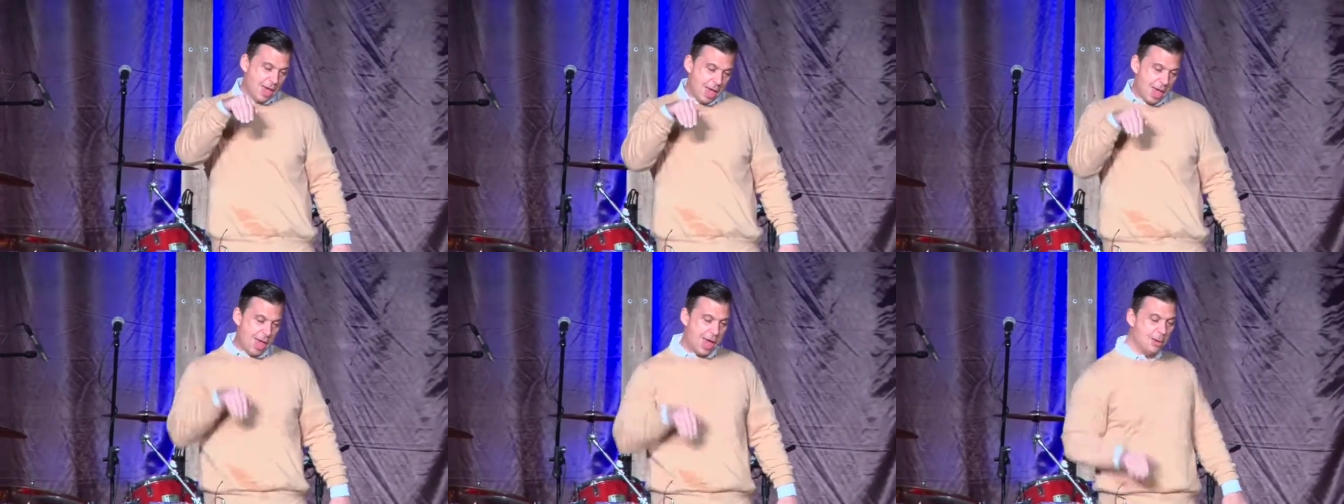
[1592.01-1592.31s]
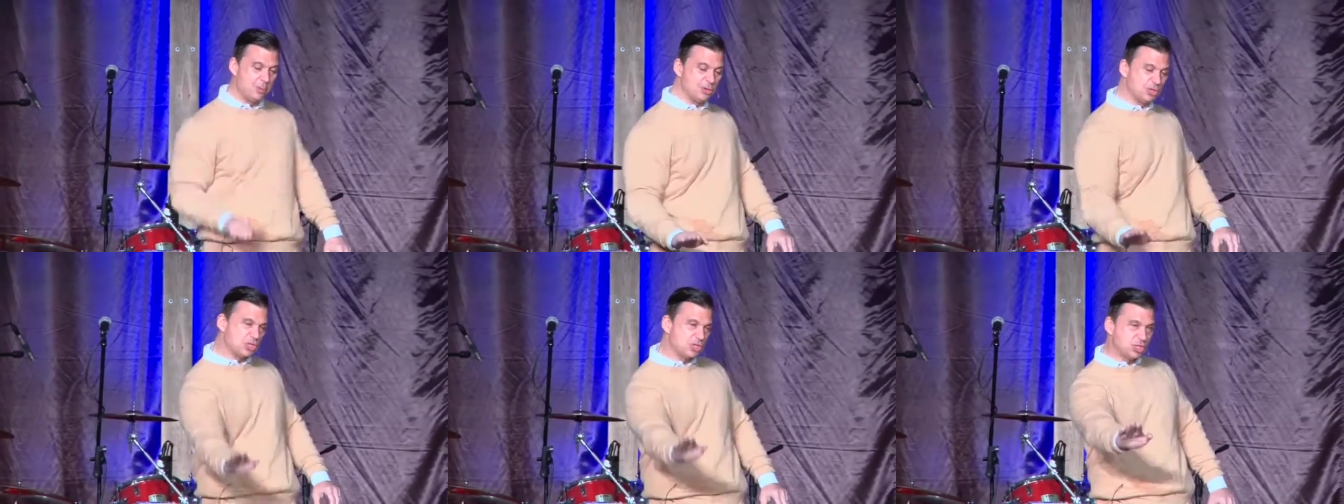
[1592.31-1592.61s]
I
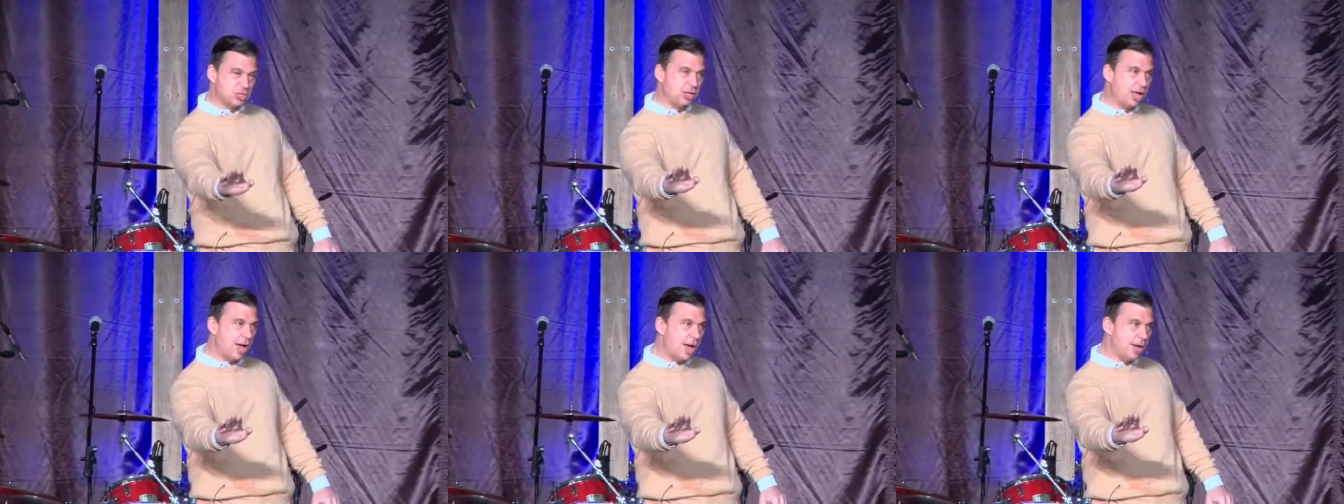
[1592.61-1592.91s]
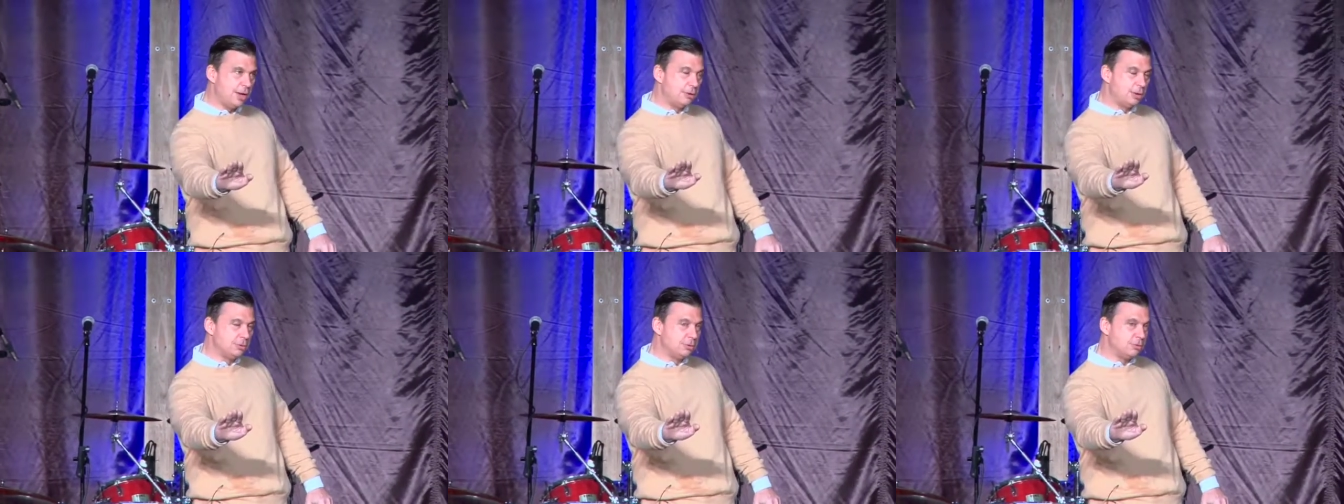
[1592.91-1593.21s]
would
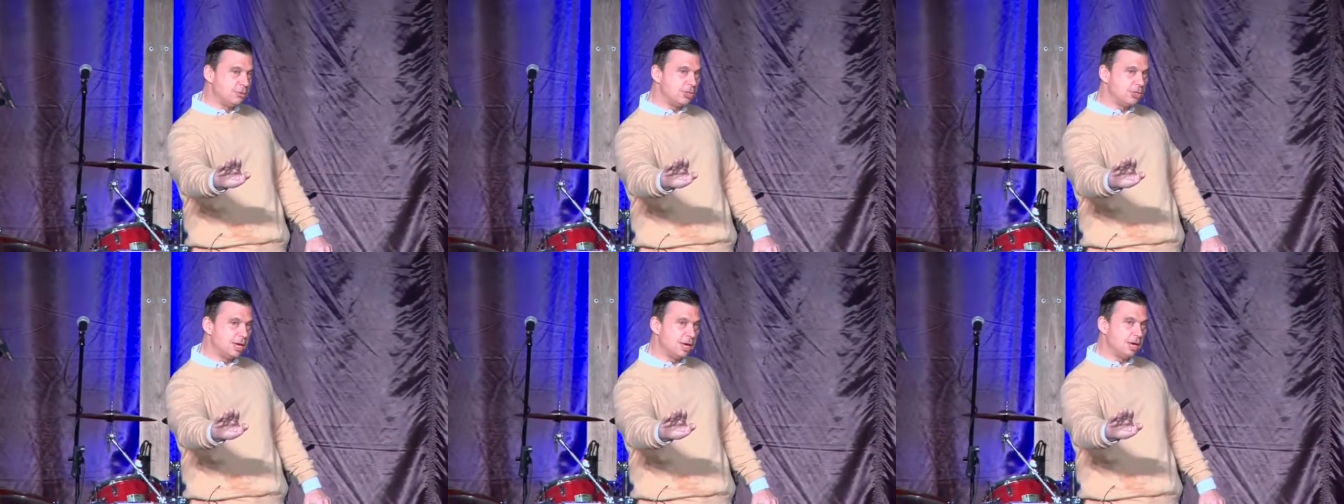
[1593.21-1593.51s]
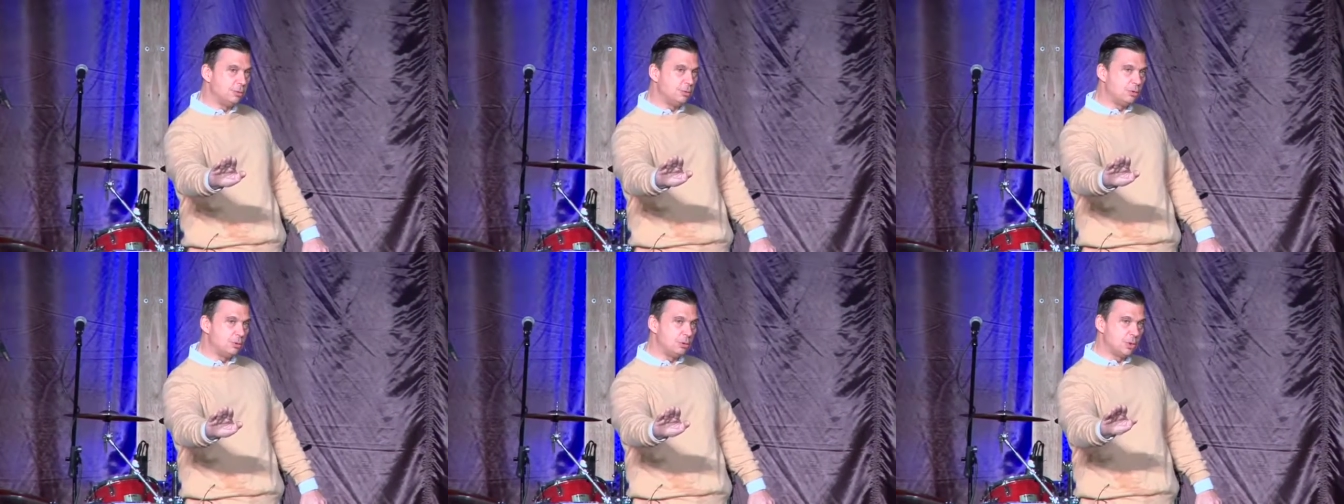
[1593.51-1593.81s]
slide under the
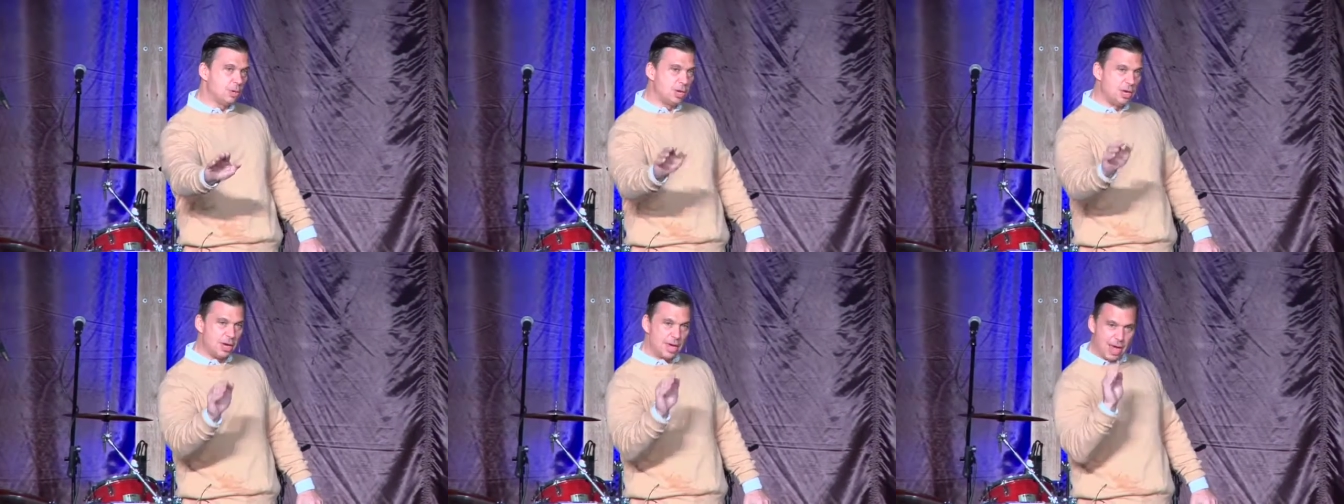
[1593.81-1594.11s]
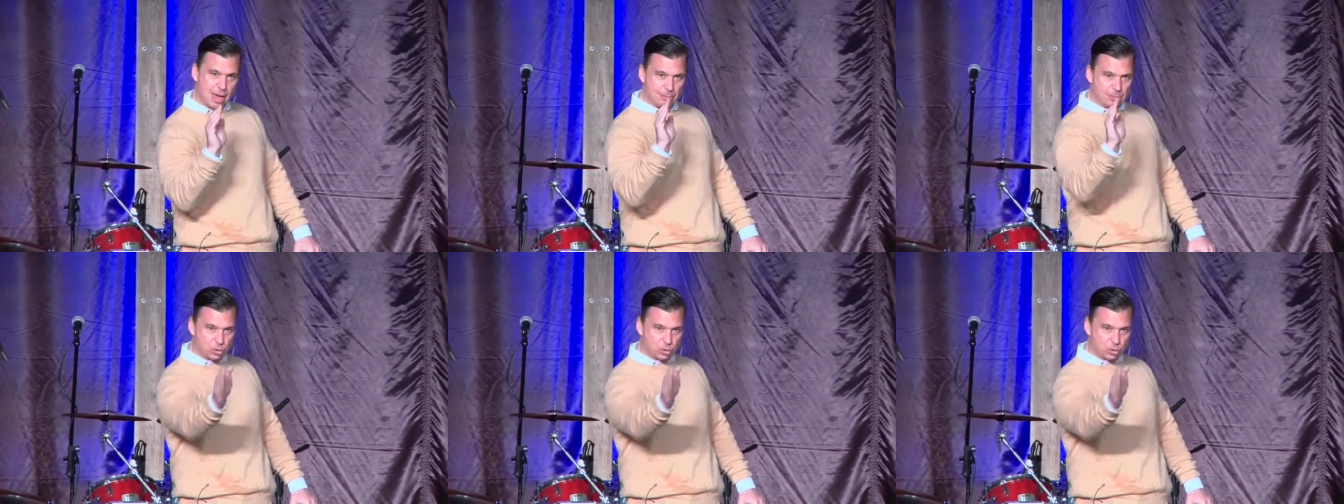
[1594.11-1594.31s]
table, have a